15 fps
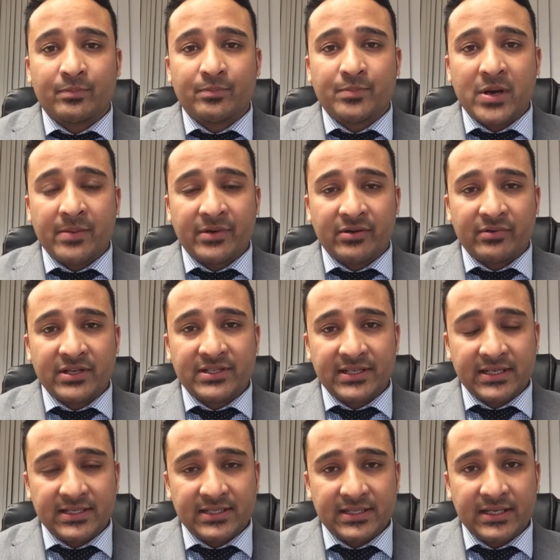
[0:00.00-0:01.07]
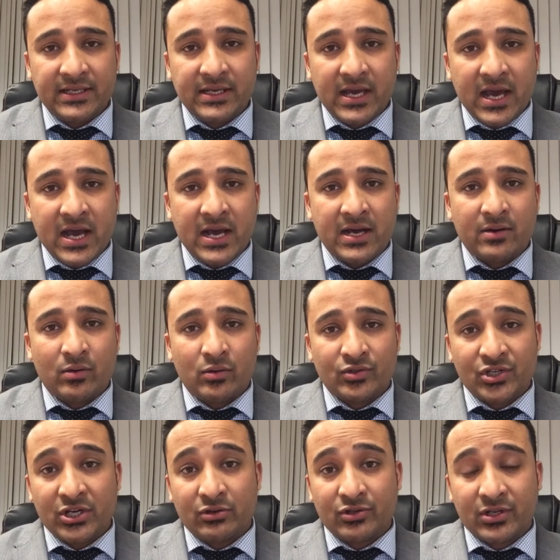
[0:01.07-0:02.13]
permanent residency or
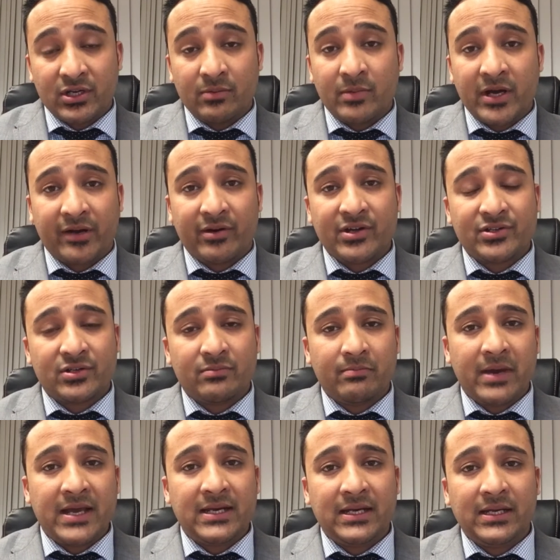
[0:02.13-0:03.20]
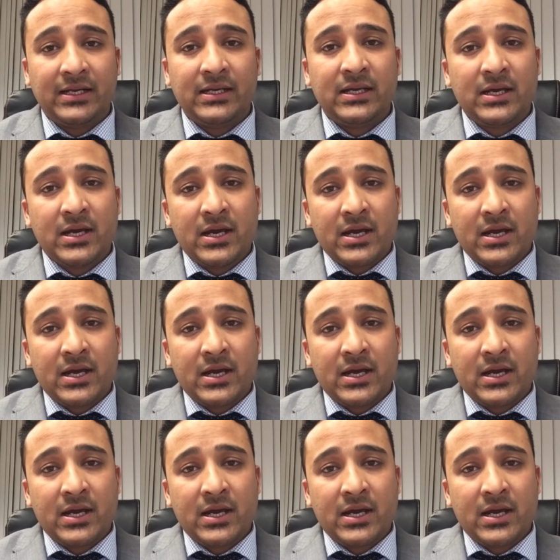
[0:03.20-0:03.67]
general skill migration mainly,